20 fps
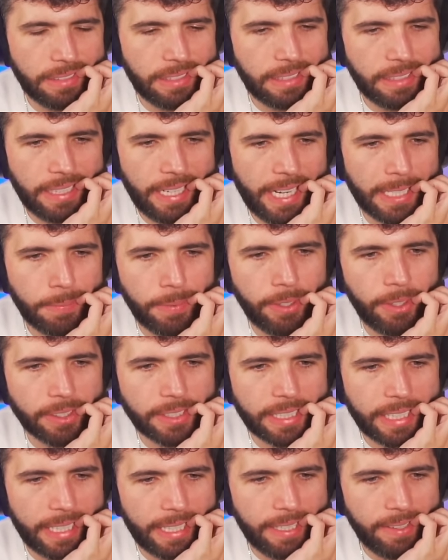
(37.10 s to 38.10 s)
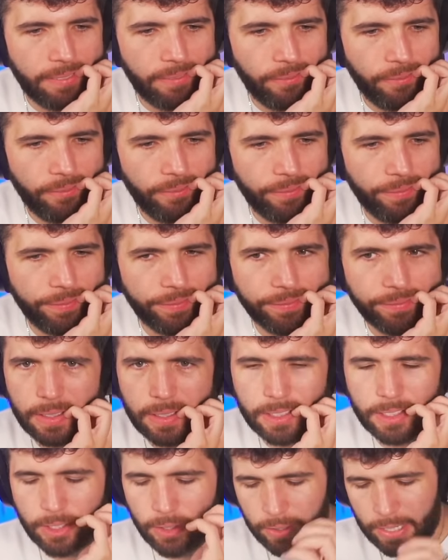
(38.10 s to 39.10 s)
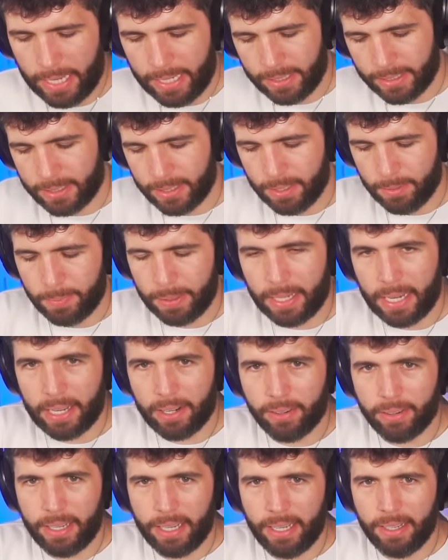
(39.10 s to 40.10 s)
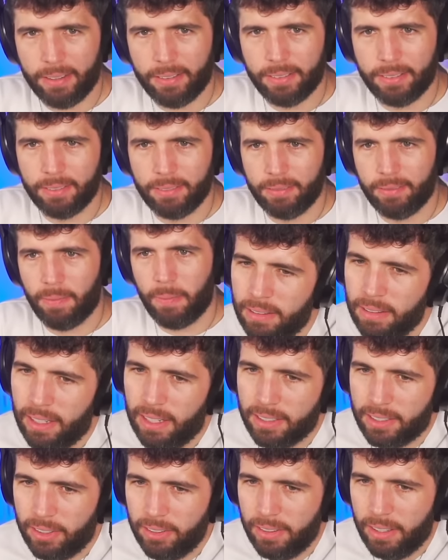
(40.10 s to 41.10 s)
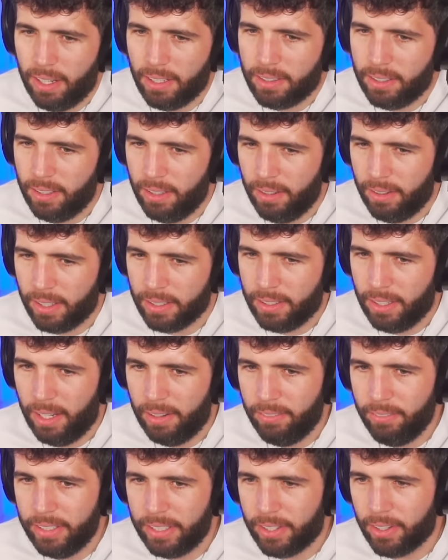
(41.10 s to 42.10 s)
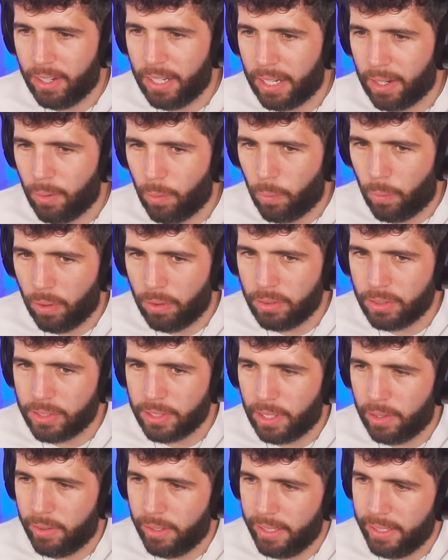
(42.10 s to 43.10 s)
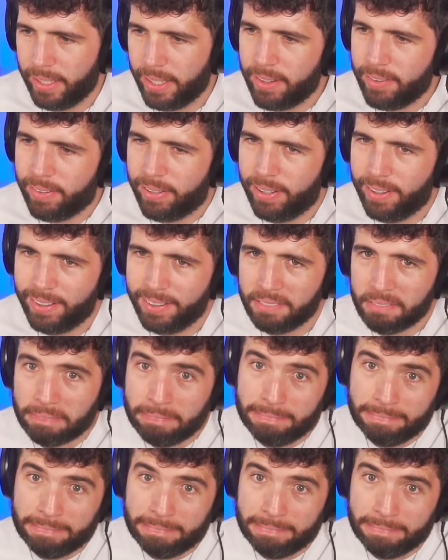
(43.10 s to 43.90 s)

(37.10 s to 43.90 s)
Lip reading: Yes, but not today. It's too late to be going on that. I haven't really got like a want to go on it either.